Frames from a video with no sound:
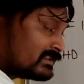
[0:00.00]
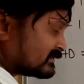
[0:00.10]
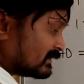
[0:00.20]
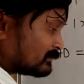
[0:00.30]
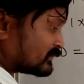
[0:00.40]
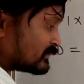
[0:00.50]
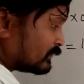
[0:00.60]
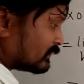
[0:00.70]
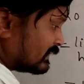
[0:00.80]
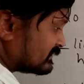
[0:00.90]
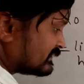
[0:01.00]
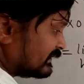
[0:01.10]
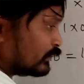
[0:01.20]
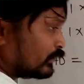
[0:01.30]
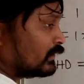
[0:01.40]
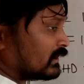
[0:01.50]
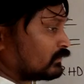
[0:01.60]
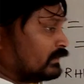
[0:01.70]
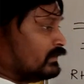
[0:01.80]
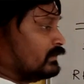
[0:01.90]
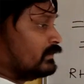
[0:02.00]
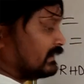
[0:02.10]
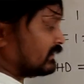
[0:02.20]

substitute then 0 you are going to get